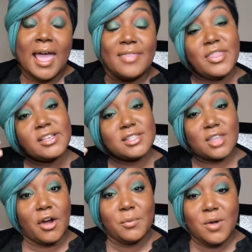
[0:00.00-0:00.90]
and this
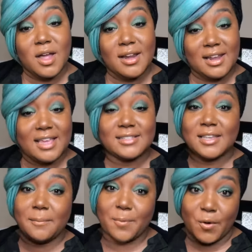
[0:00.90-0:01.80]
third one is
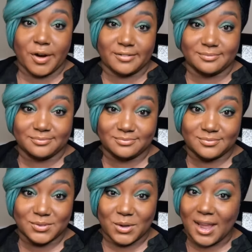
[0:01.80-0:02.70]
important
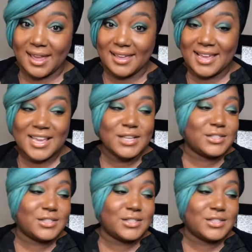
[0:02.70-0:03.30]
Okay,